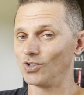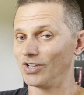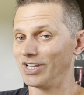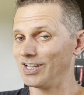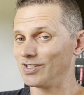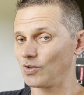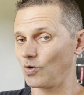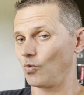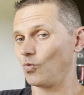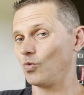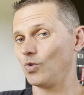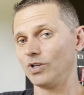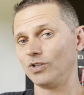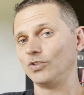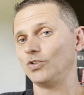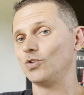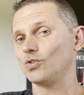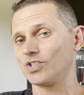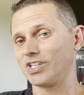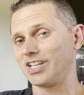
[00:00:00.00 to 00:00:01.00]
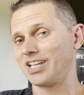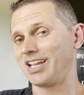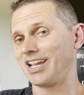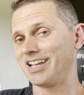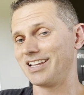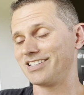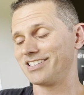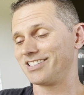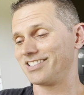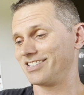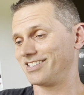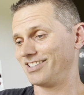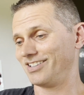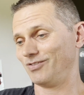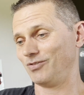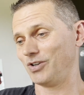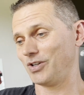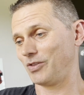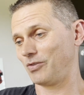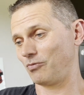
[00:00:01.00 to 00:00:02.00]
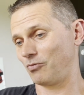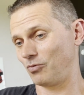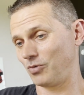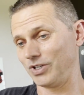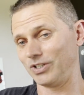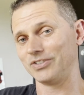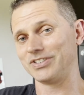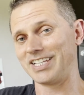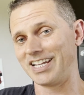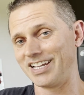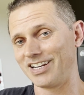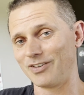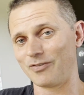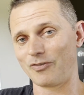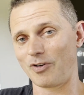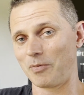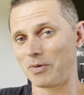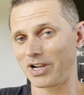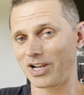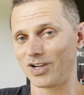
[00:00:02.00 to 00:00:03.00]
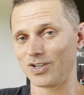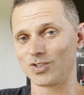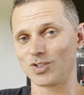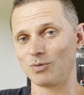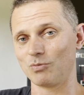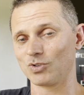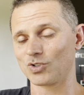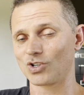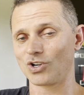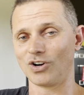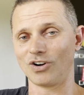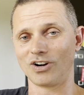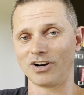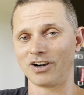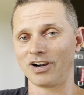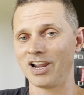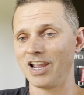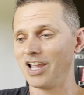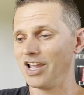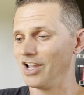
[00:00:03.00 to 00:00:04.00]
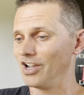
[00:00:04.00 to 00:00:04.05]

know, here's a real use case with real data from a customer's car